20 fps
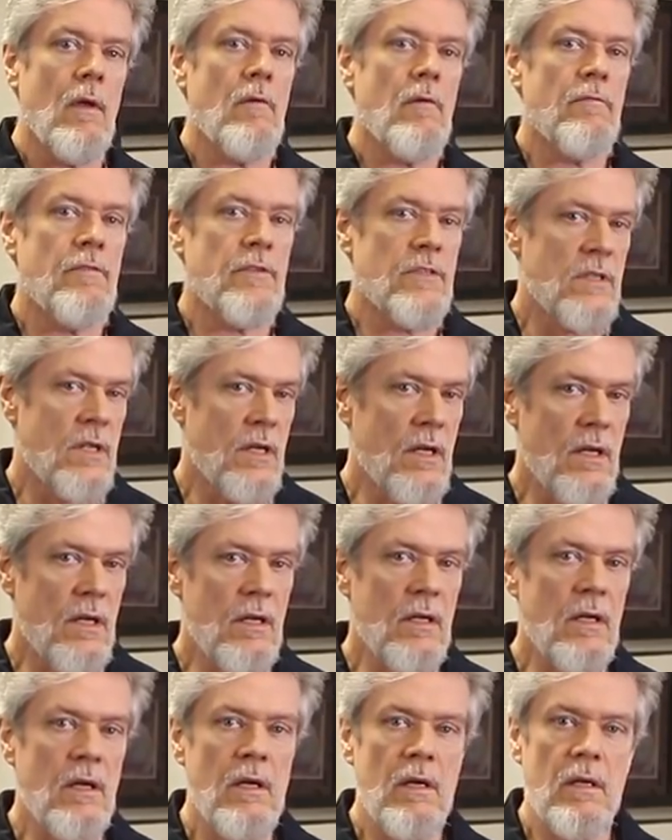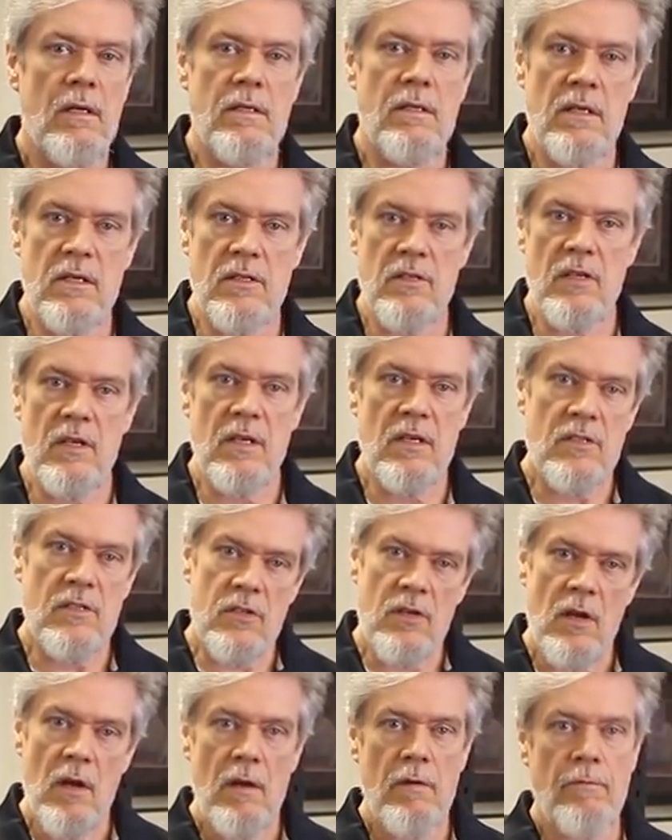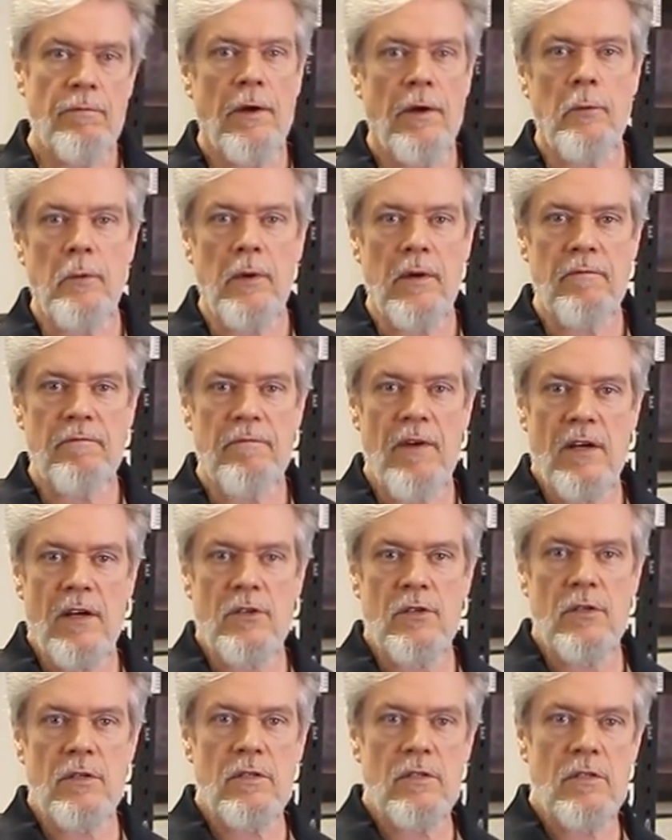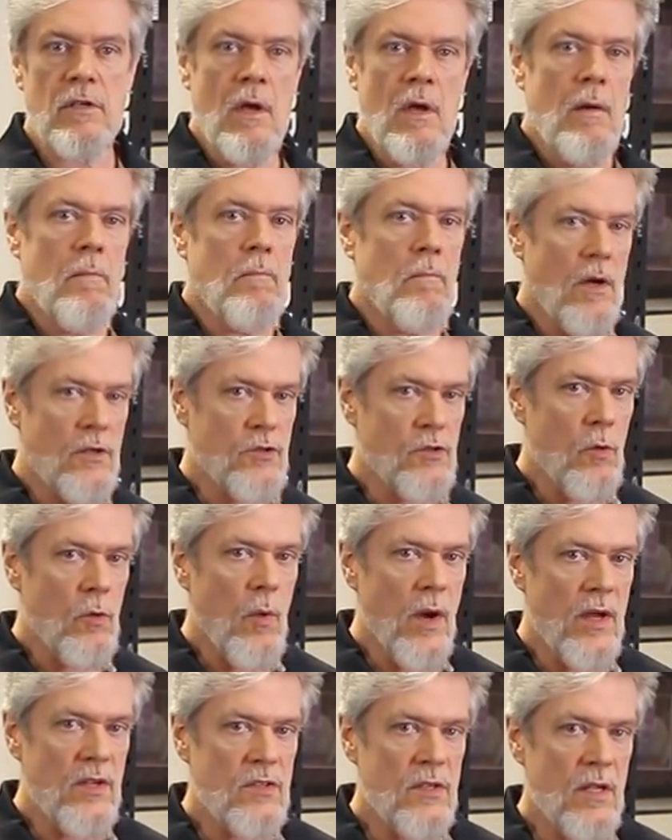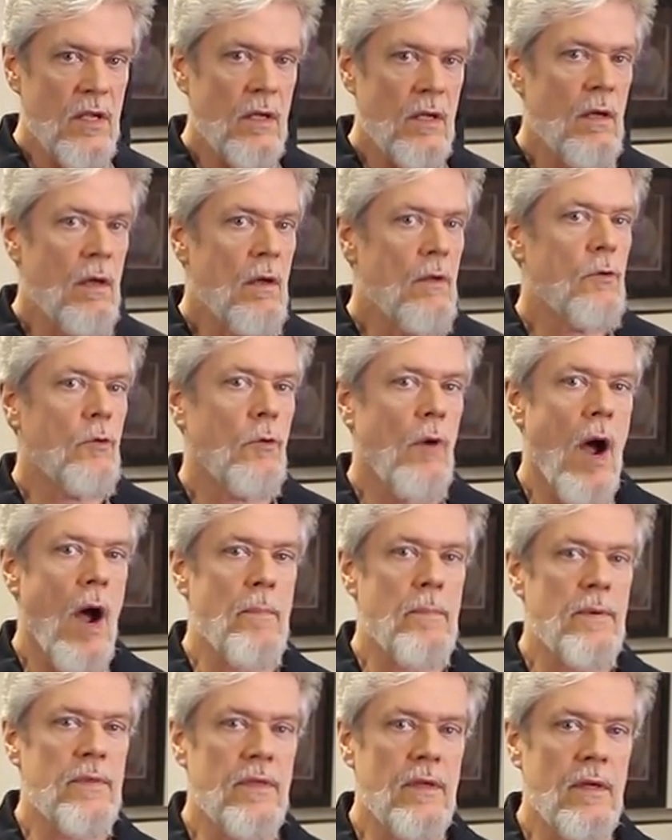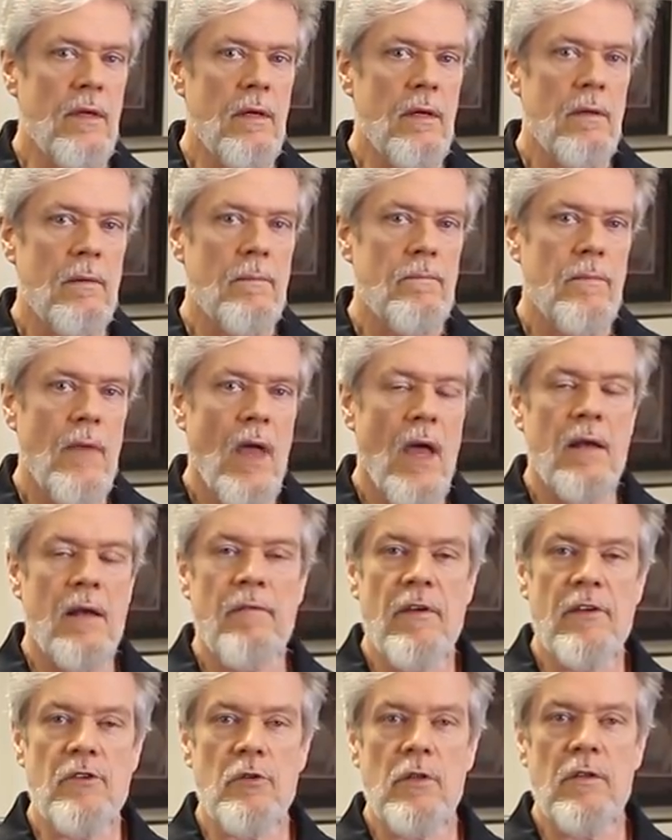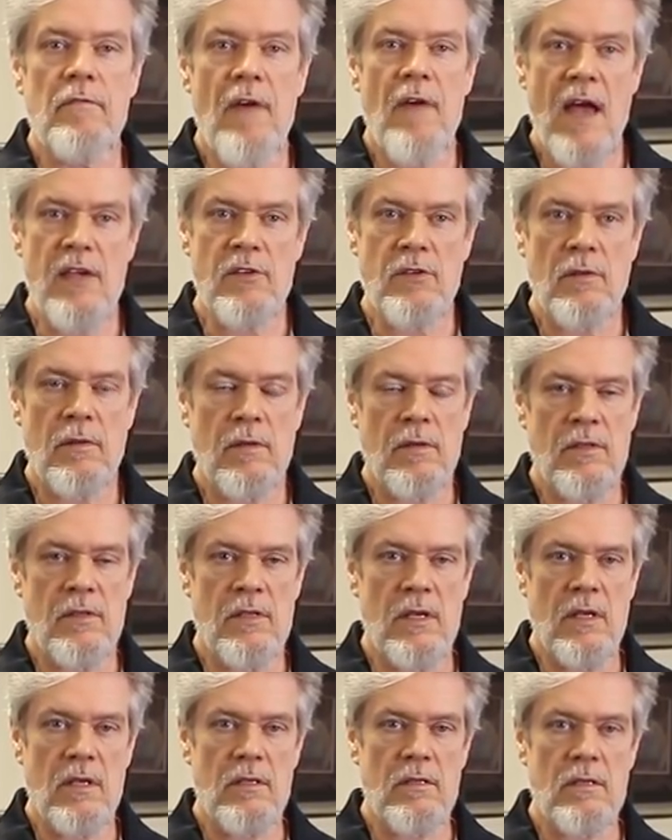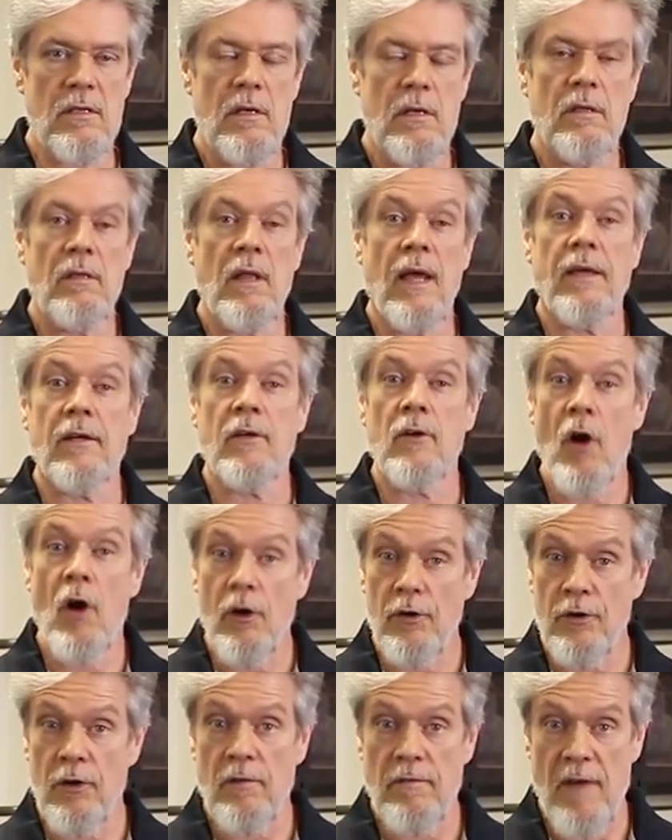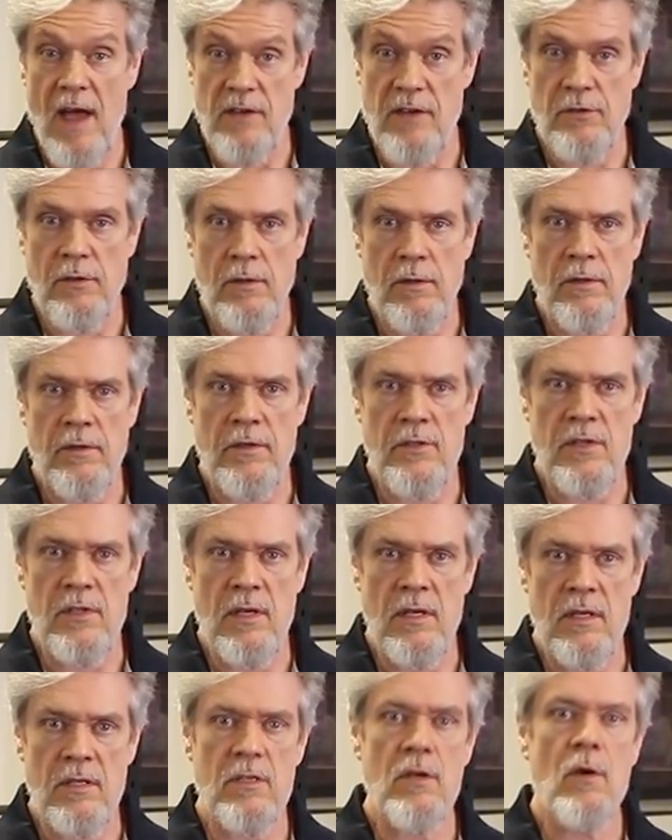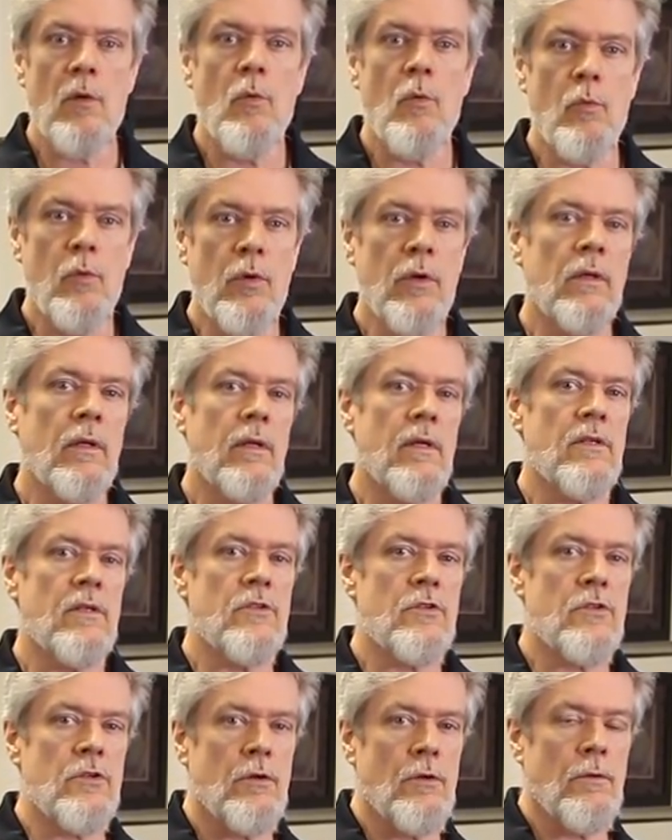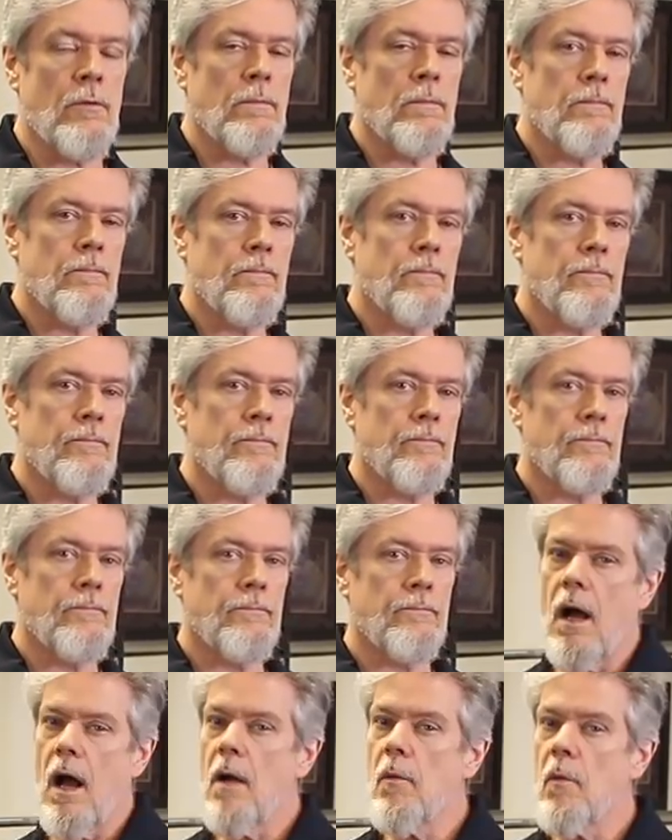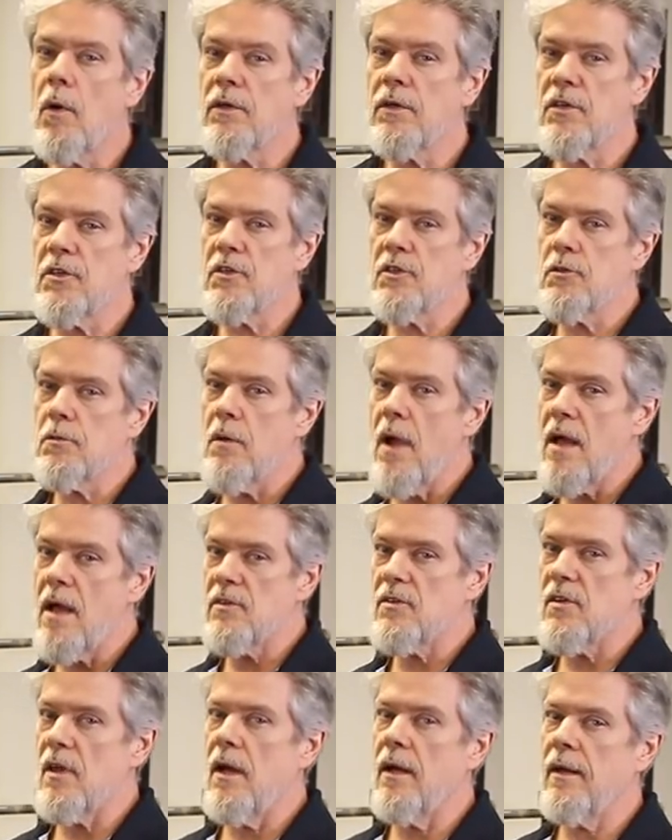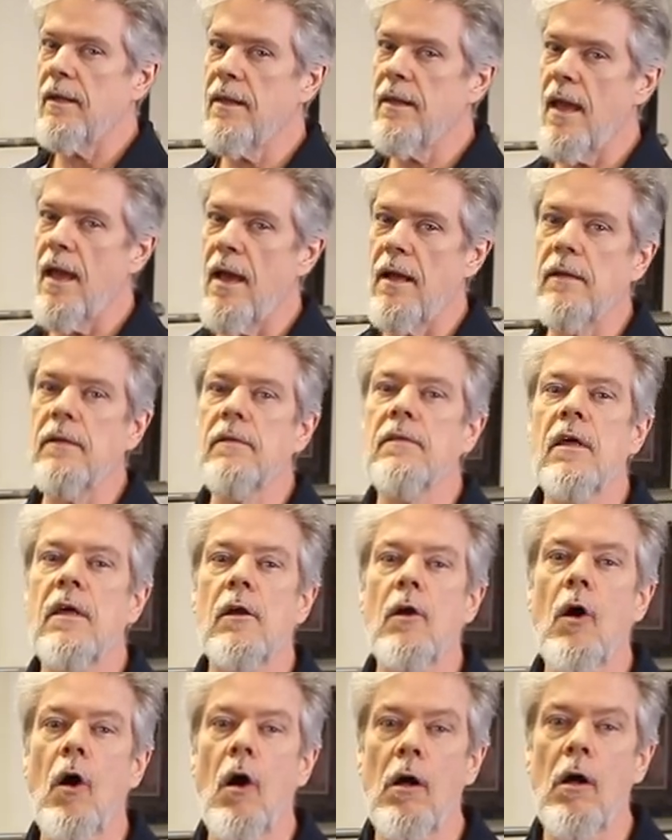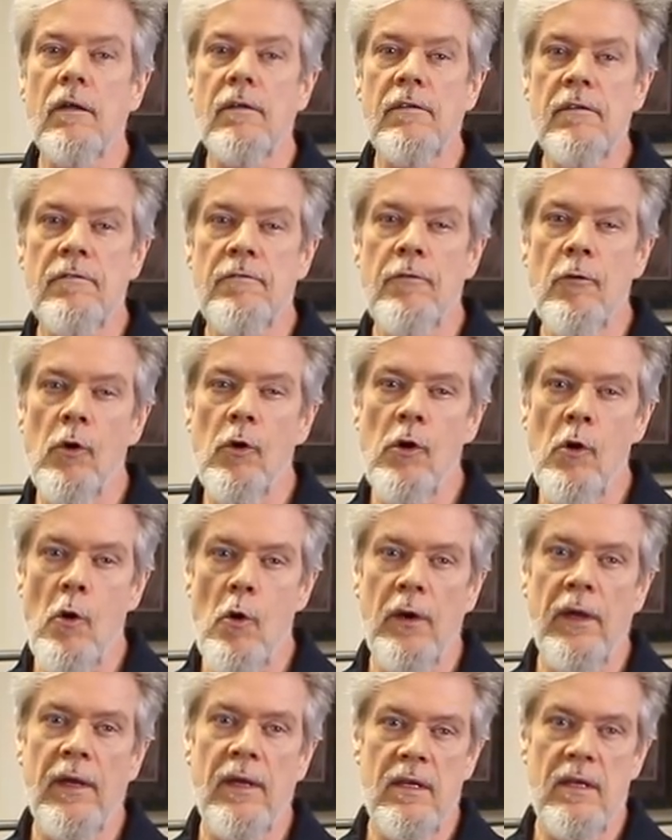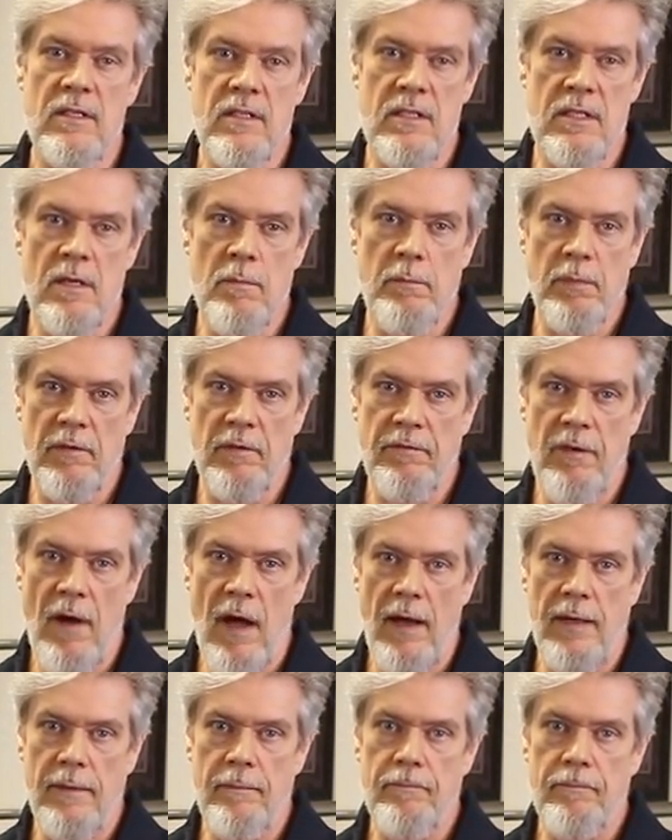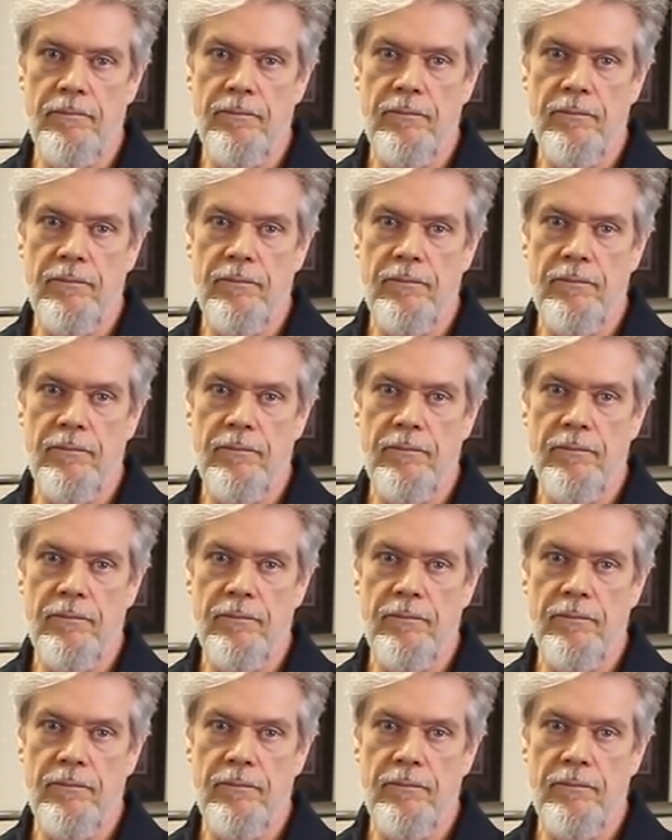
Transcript: Fatigue, dizziness, frequent infections, muscle wasting, neuropathy, and eventually vascular disease, like cardiovascular disease, will ensue. I want to stress again that all of the foregoing is simplified.